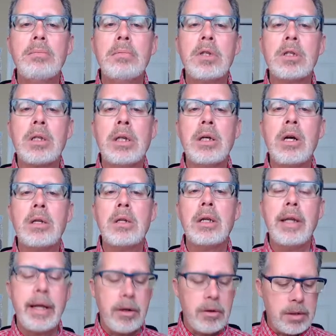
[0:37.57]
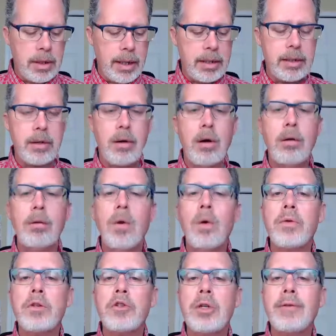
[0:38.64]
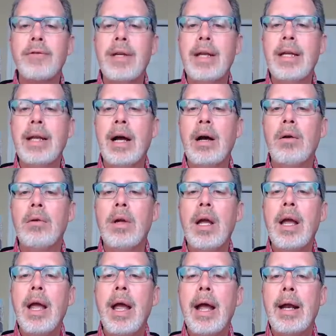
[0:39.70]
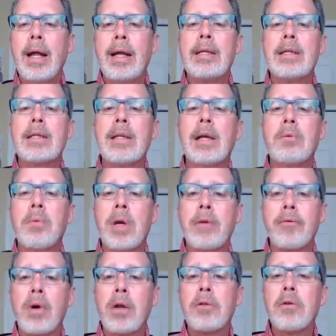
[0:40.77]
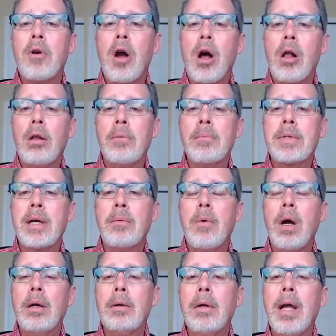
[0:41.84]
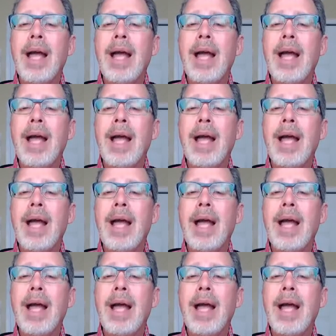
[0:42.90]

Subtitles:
Just click on the letter, selects it all. Hold the Shift key down, and I can select whatever other columns I want.